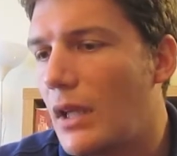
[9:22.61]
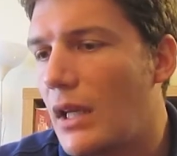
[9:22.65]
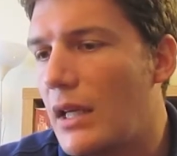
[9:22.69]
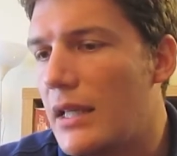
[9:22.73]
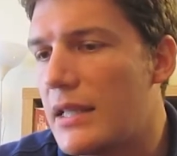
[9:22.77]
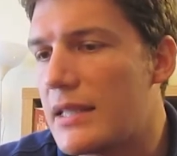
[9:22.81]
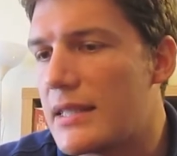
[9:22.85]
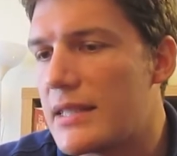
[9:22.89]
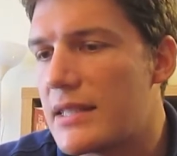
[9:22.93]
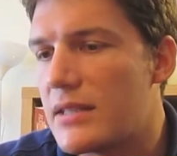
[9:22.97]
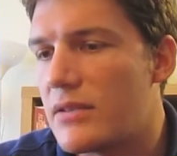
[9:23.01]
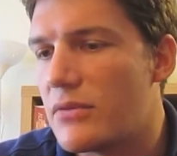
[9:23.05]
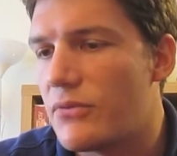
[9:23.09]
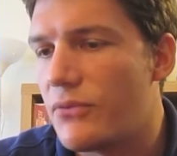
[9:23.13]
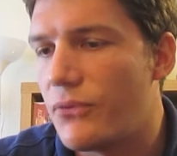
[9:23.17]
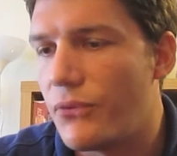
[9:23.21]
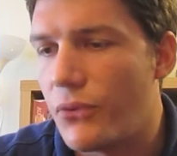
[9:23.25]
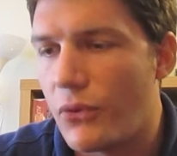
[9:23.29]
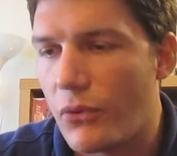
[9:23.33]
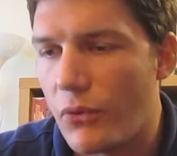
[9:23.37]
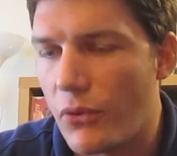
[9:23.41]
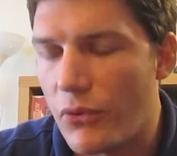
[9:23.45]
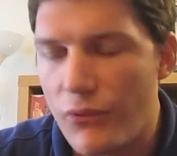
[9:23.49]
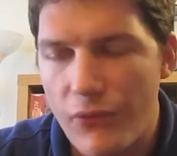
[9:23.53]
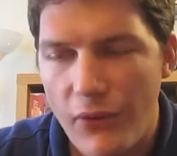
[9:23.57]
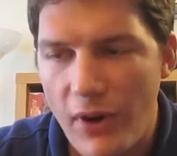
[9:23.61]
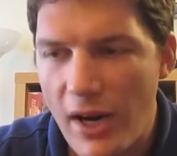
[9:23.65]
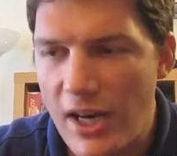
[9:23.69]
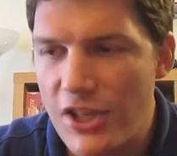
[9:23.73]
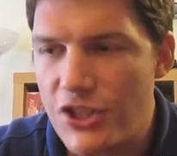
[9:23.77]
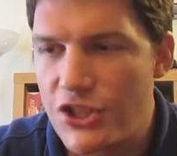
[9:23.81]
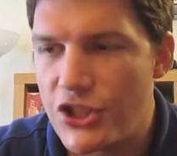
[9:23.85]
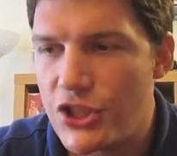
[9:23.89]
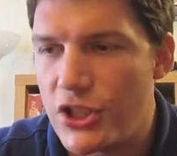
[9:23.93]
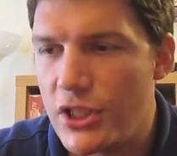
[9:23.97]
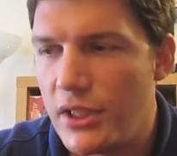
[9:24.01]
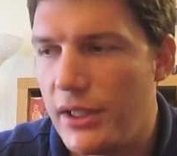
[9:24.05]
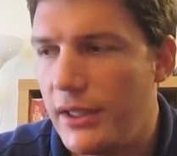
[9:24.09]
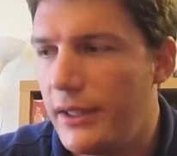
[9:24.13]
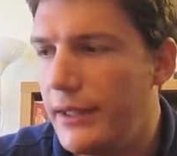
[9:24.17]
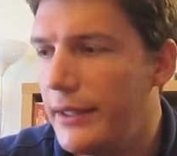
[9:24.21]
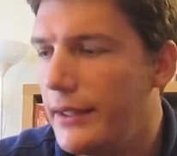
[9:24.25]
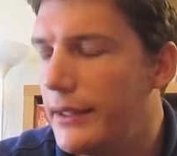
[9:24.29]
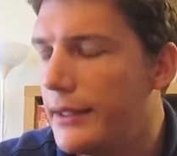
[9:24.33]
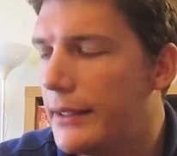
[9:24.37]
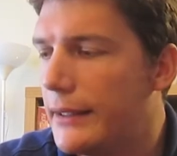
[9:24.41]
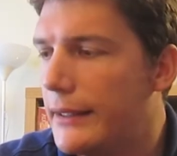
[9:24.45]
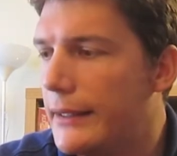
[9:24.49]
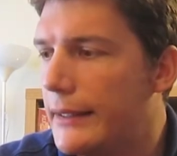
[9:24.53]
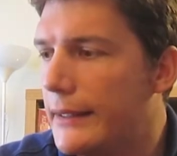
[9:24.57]
It's
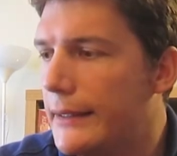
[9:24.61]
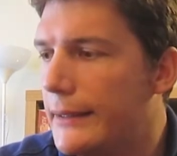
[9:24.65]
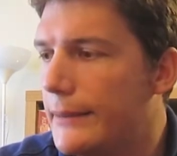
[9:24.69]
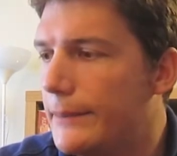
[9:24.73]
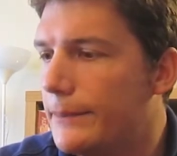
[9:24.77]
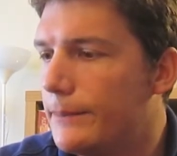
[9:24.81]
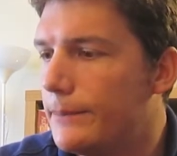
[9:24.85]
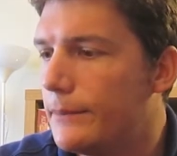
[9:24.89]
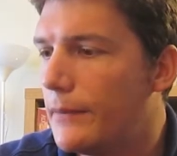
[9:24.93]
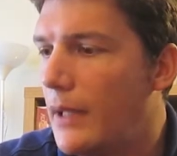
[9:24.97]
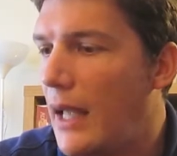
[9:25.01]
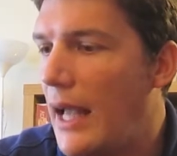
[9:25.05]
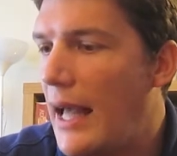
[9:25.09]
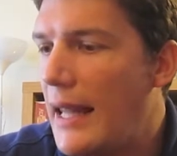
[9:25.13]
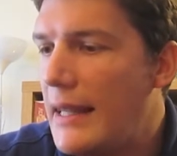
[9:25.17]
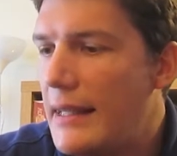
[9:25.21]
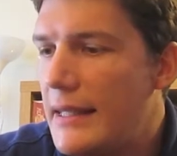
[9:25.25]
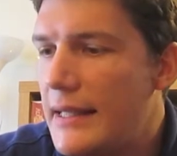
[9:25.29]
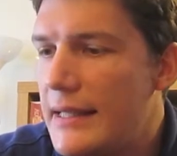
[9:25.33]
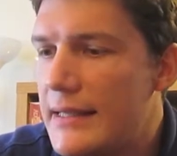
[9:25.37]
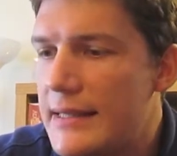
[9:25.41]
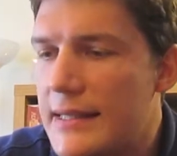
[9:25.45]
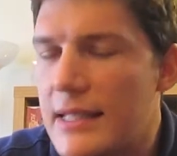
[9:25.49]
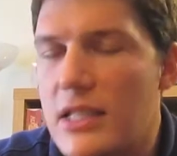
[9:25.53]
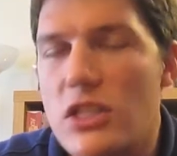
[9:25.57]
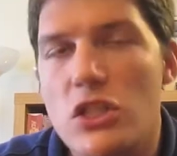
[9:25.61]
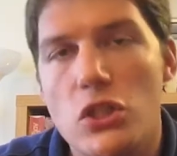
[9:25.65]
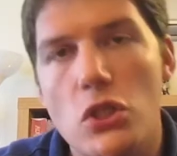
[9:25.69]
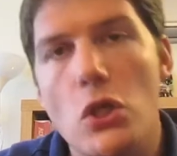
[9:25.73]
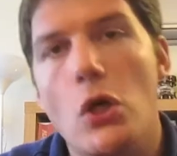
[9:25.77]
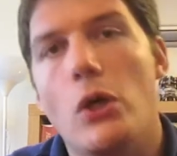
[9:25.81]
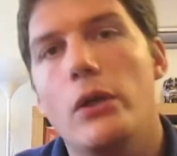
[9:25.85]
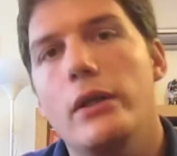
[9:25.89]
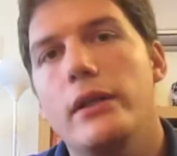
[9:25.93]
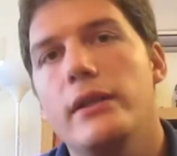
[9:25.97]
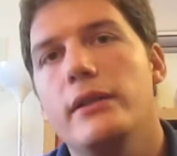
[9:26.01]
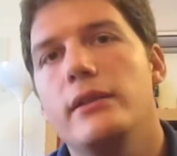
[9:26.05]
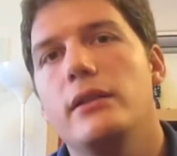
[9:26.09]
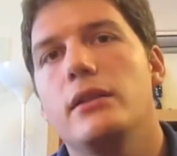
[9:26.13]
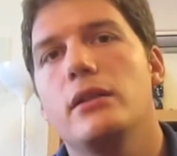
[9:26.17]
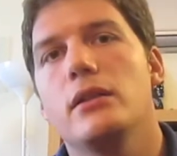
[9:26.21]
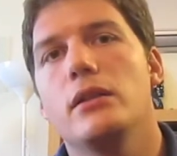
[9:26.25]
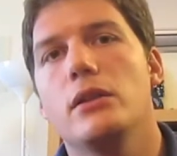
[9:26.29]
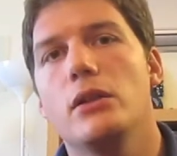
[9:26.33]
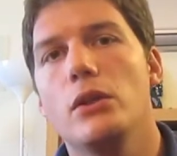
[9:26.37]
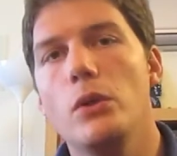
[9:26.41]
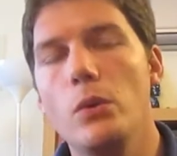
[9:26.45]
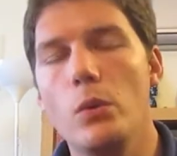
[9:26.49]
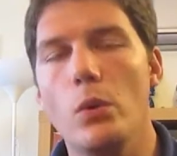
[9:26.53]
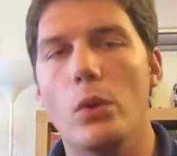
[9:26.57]
refreshing, and it's a solid
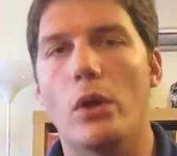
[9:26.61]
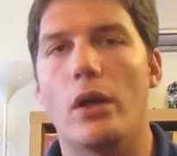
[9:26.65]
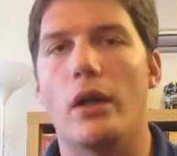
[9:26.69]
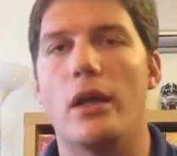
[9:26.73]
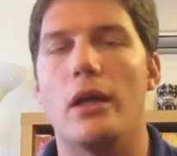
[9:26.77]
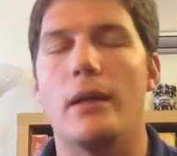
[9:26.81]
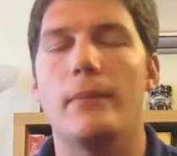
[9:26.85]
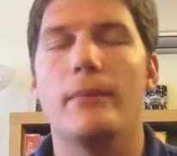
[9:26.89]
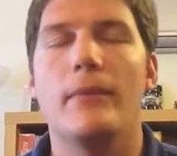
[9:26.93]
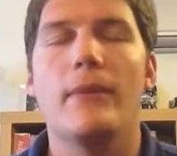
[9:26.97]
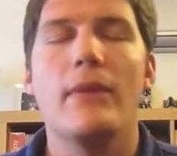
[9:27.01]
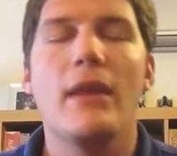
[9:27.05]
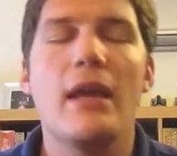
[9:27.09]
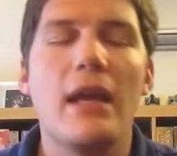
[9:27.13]
Eurogame.